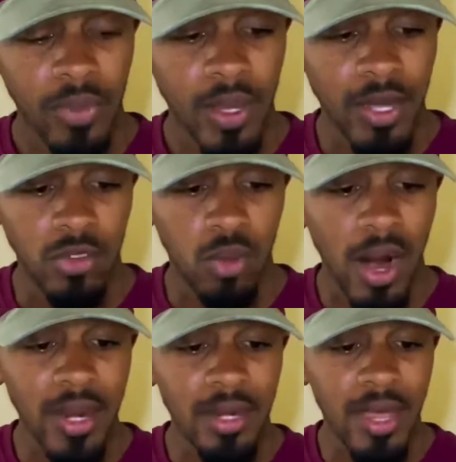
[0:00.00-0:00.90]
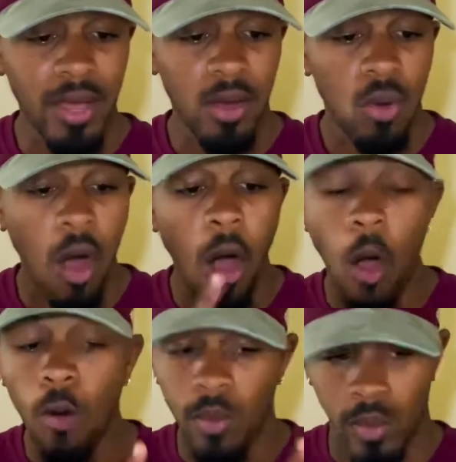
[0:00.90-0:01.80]
As of right now,
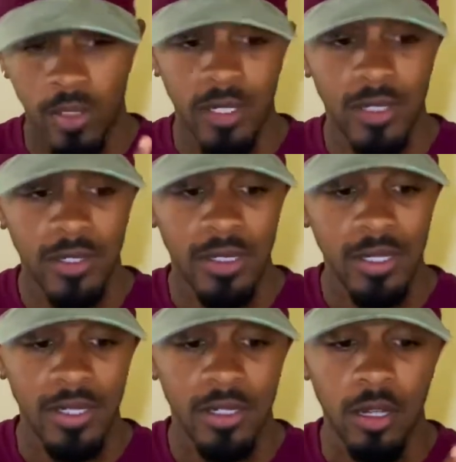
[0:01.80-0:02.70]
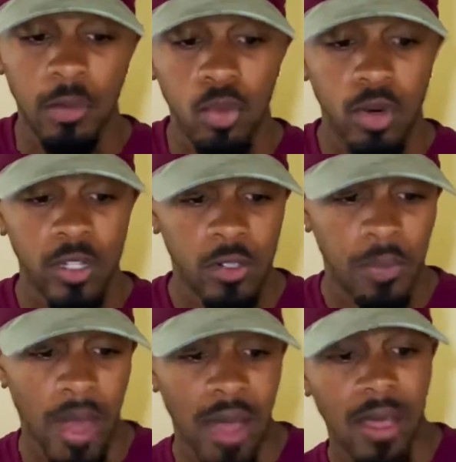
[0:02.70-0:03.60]
Auburn sits in his number 1
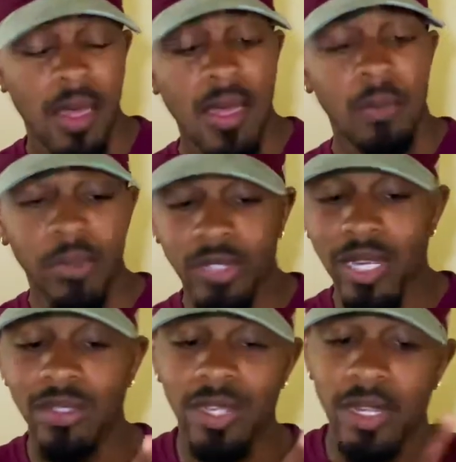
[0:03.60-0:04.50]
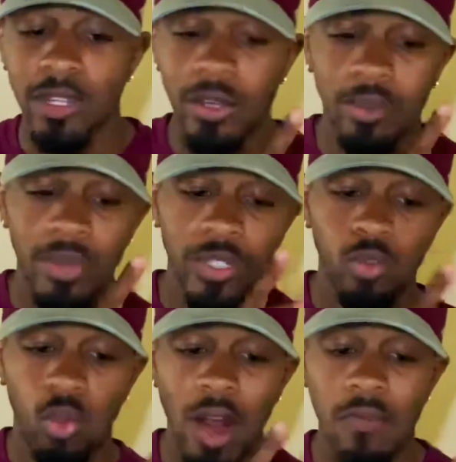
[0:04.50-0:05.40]
spot, but Texas A&M is
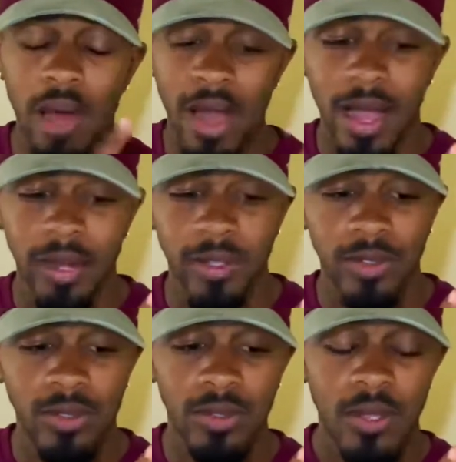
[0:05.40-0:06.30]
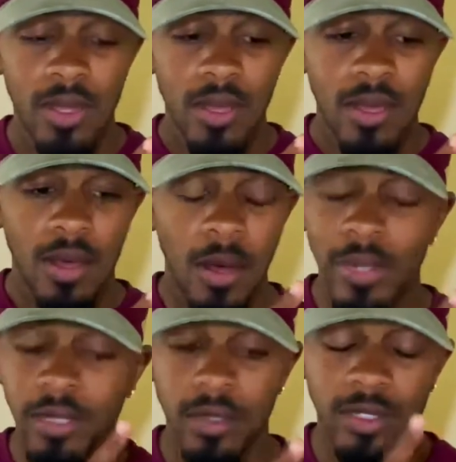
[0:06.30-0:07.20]
right behind us.
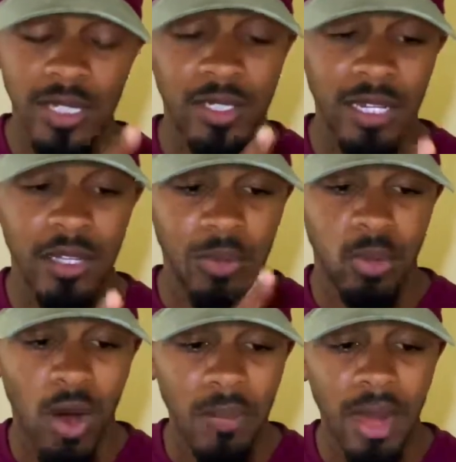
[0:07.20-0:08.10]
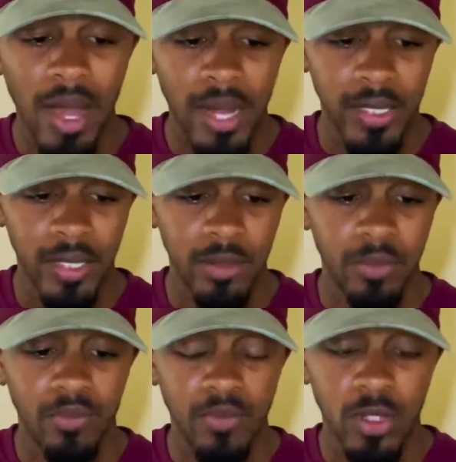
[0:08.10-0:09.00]
Texas A&M is right behind them.
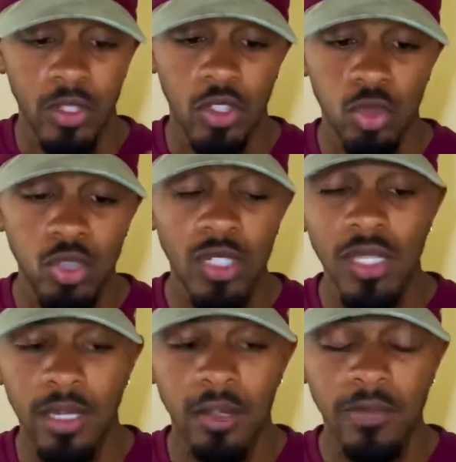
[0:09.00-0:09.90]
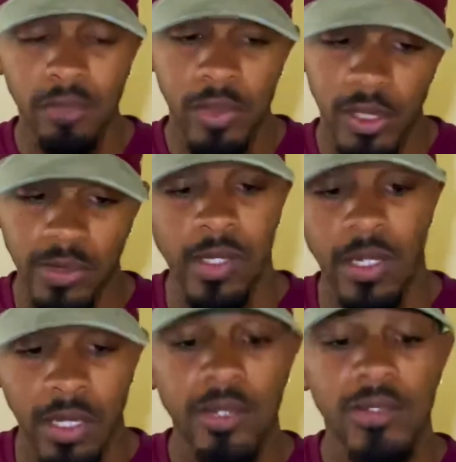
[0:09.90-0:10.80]
UCF, because of
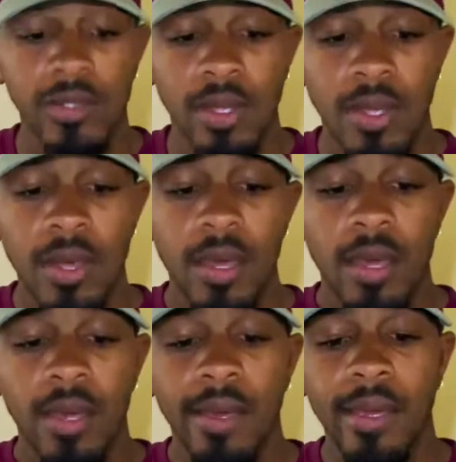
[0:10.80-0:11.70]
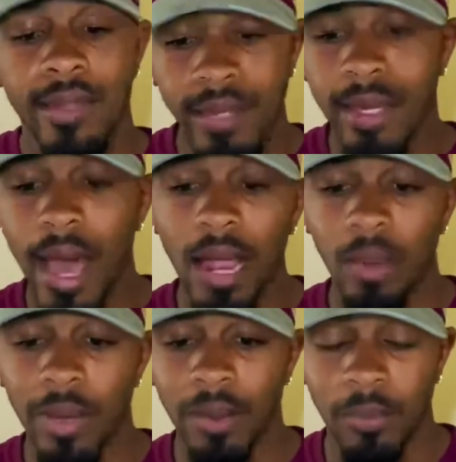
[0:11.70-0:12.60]
Gus, and then
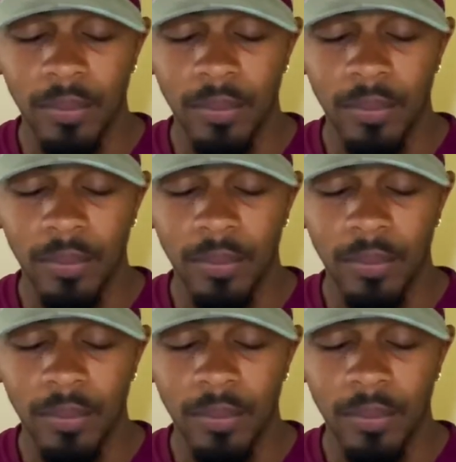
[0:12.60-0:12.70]
Alabama.